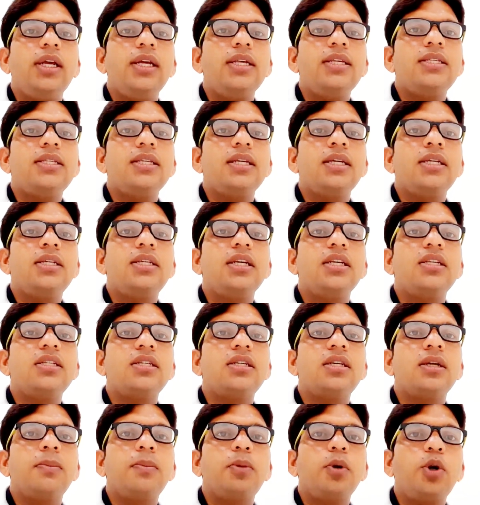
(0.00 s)
is just
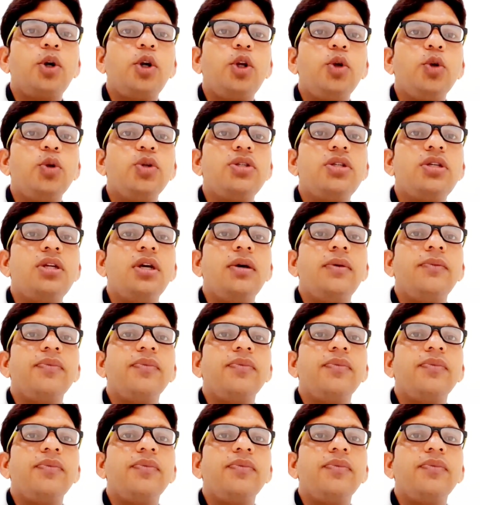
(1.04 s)
produced